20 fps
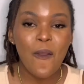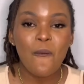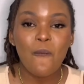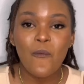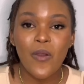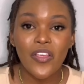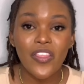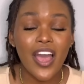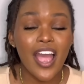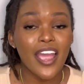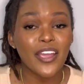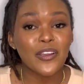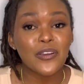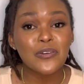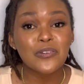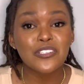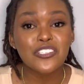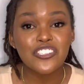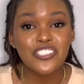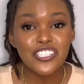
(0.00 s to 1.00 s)
whether I
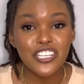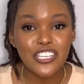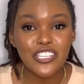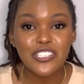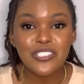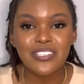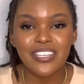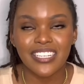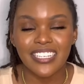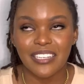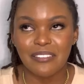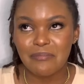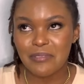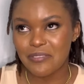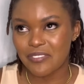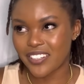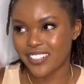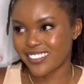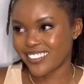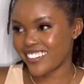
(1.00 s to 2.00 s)
could change, and I'm
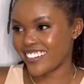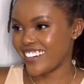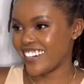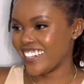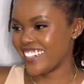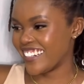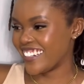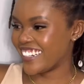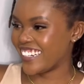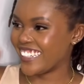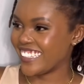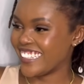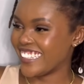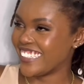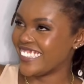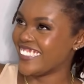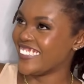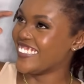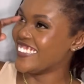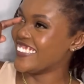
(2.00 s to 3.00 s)
even crying right now.